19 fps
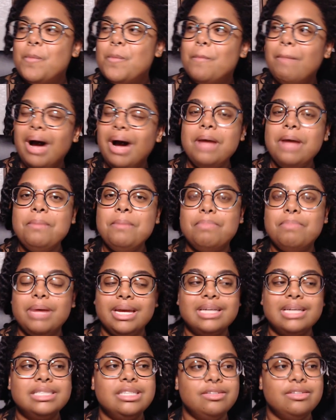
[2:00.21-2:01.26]
my
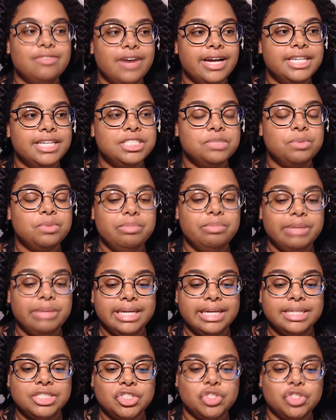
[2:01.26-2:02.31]
biggest advice would
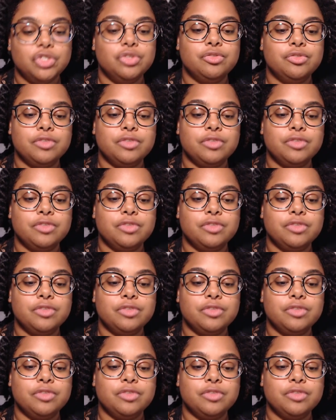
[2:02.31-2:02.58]
be to